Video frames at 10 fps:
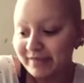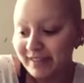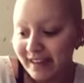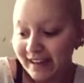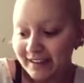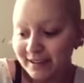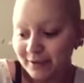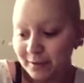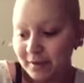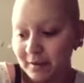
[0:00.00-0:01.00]
things
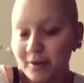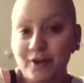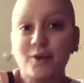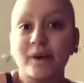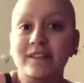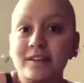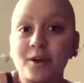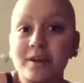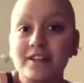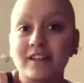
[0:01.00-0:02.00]
from someone who has
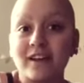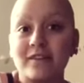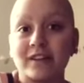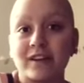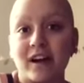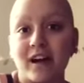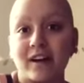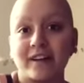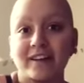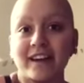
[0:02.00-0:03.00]
so much love in their
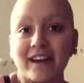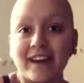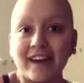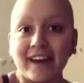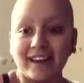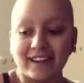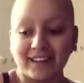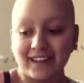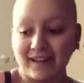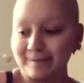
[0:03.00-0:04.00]
heart.
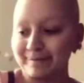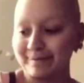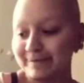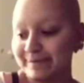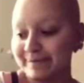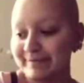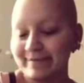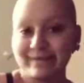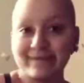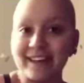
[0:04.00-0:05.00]
And
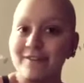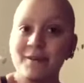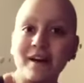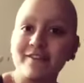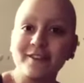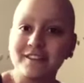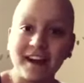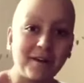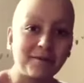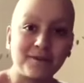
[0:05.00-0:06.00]
if you ever
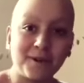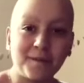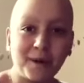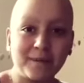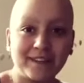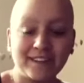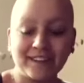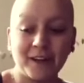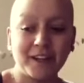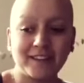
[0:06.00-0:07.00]
doubt for a moment that
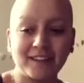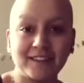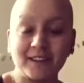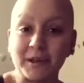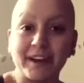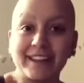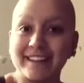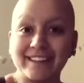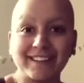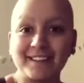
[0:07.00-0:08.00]
there isn't
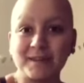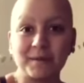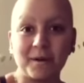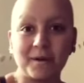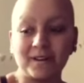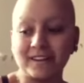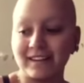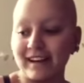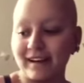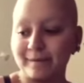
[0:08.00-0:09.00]
greatness in this world,
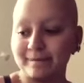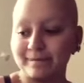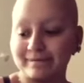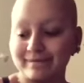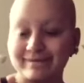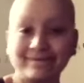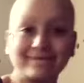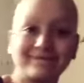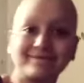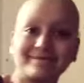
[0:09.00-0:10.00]

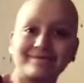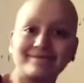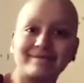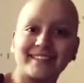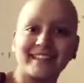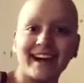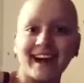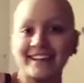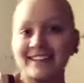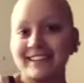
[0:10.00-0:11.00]
the
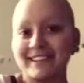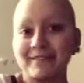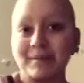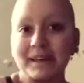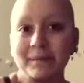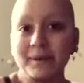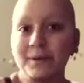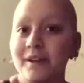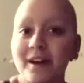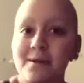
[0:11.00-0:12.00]
kindness of people
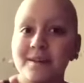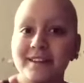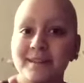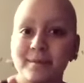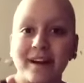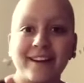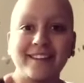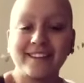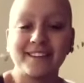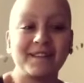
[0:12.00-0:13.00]
will always
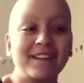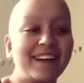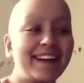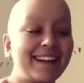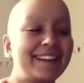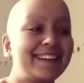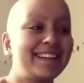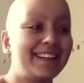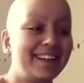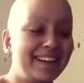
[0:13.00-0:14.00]
surprise you. And